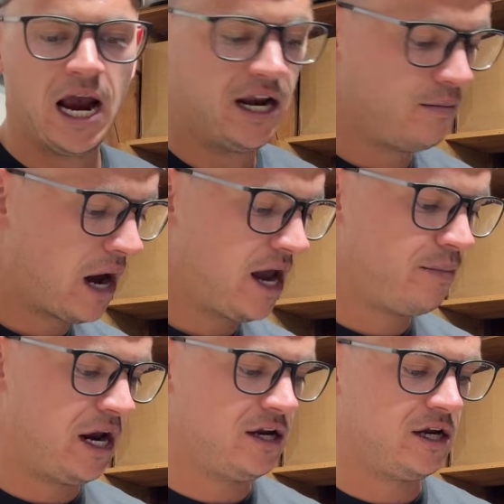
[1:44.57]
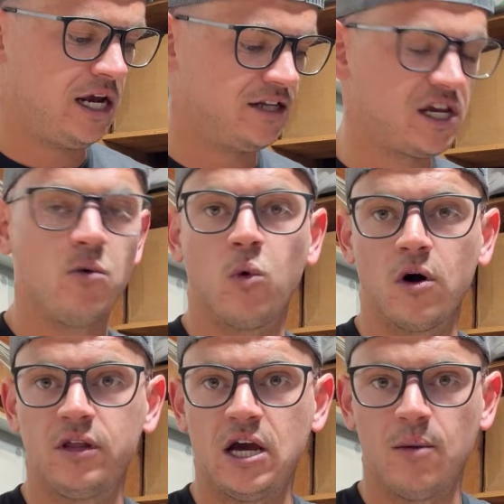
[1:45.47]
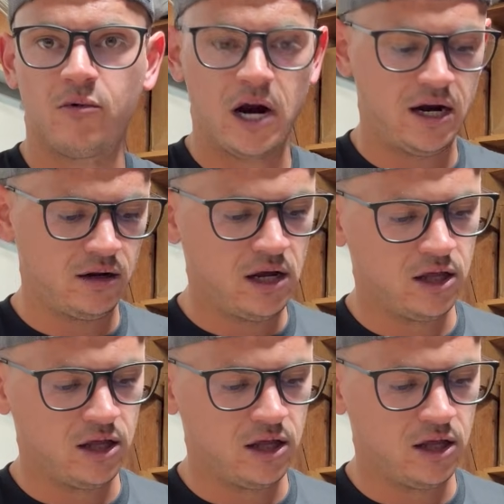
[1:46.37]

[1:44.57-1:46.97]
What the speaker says: And in my opinion, it's a worthy upgrade.